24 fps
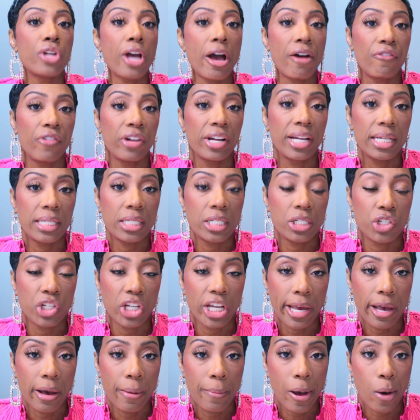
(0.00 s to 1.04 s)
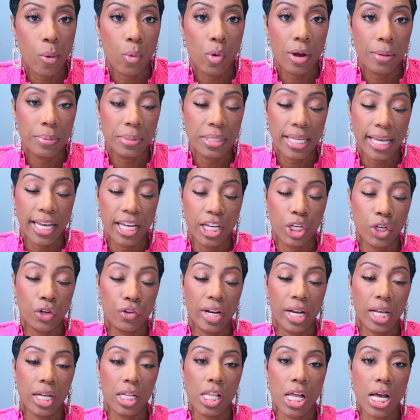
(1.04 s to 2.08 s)
not forget to check out my website,
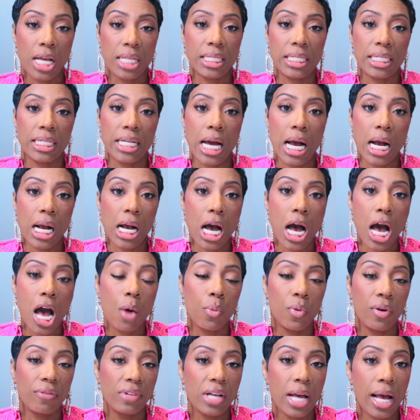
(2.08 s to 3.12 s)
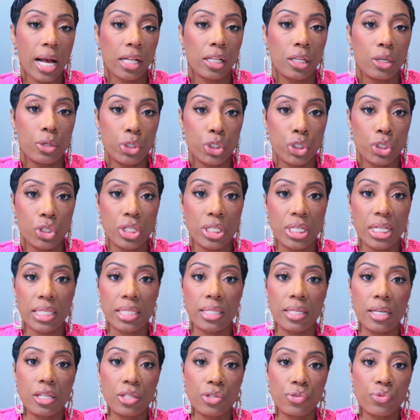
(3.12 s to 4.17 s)
kuratedkloset.com. We've got closures and
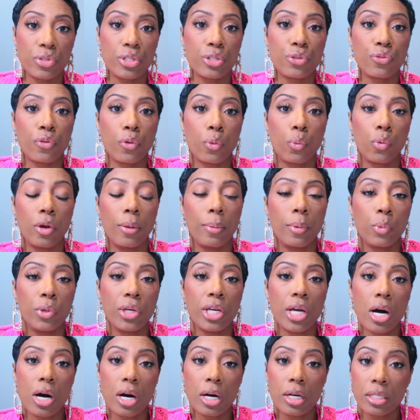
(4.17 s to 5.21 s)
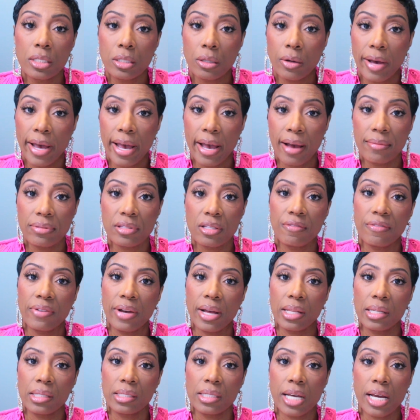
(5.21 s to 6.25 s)
accessories for women. We also have some
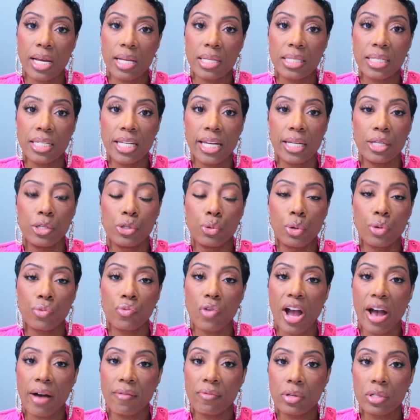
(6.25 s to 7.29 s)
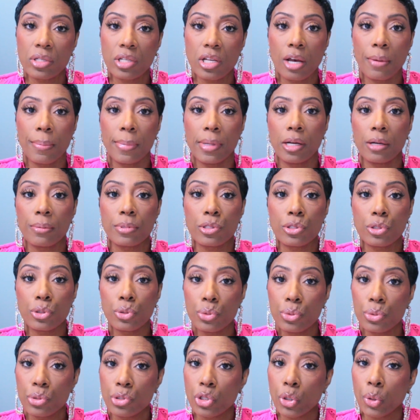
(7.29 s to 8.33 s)
Valentine's Day new arrivals coming up
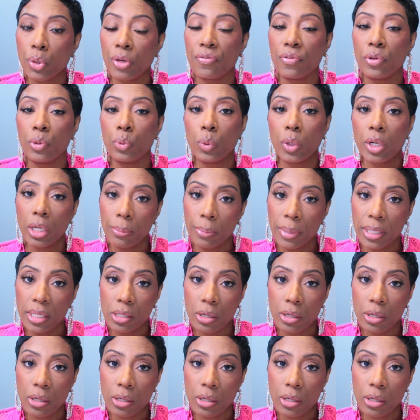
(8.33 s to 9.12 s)
soon. So if you want to be